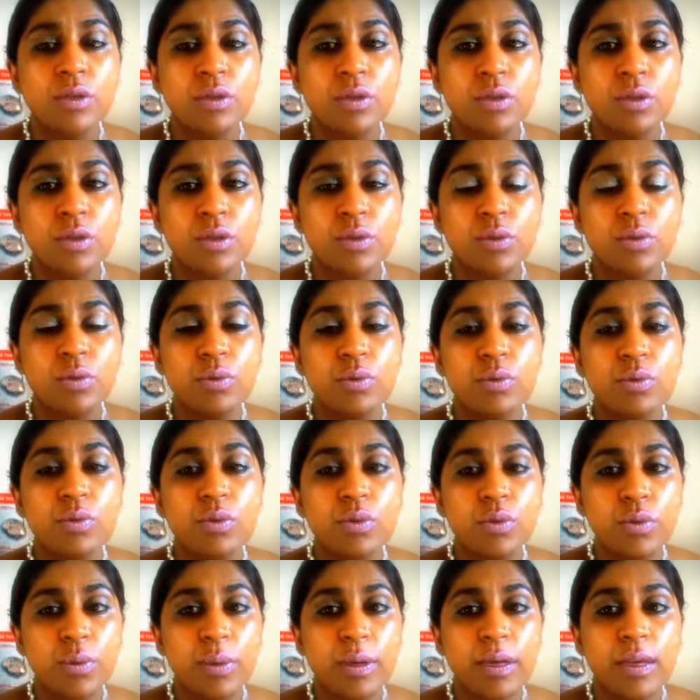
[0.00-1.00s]
to
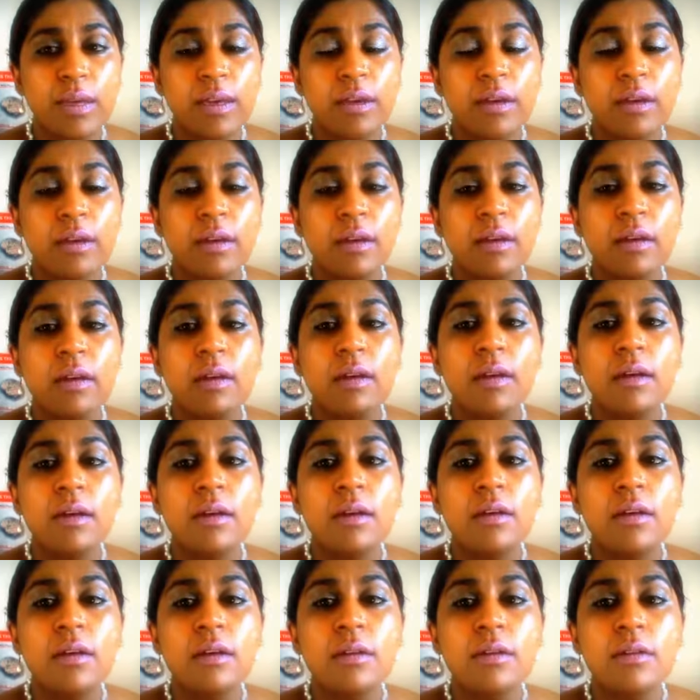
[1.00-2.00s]
doing
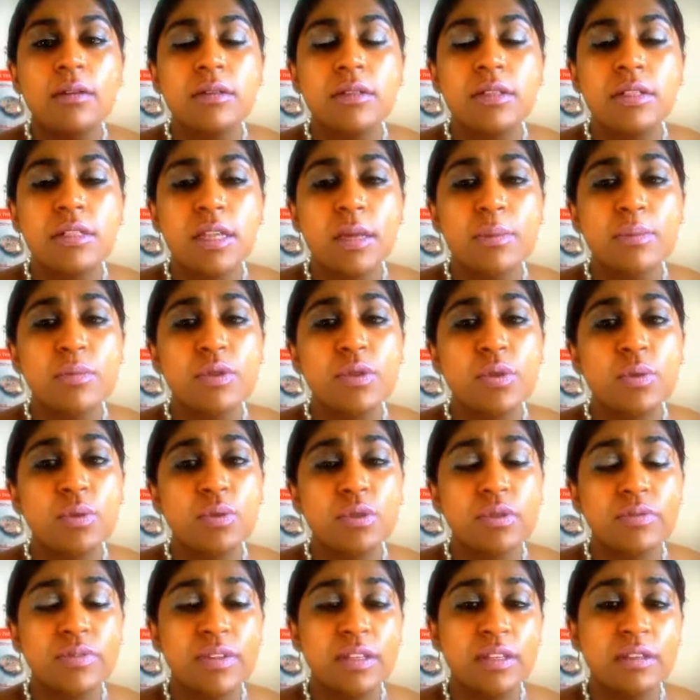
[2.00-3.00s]
some
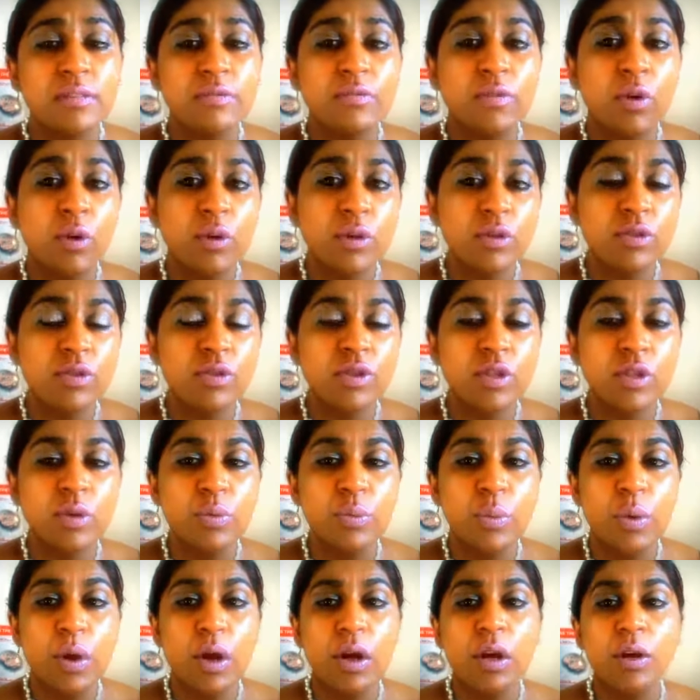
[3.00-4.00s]
sort of either voluntary
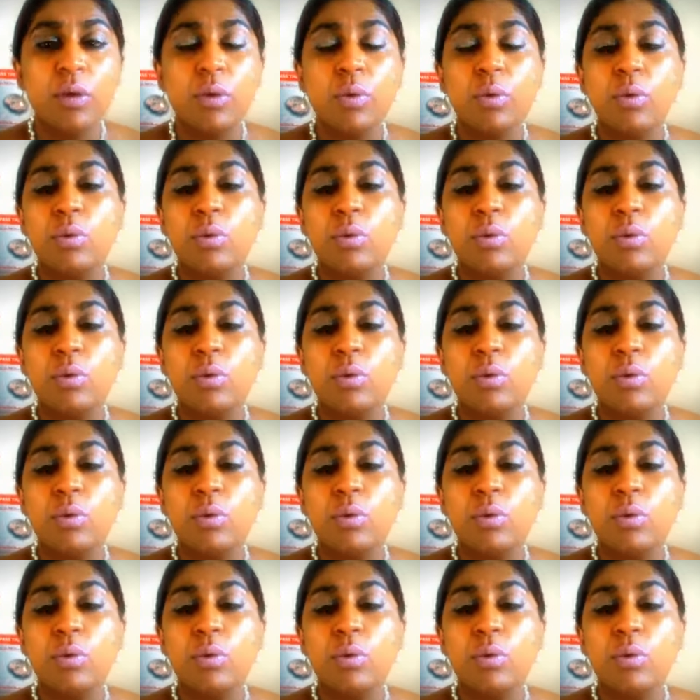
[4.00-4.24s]
work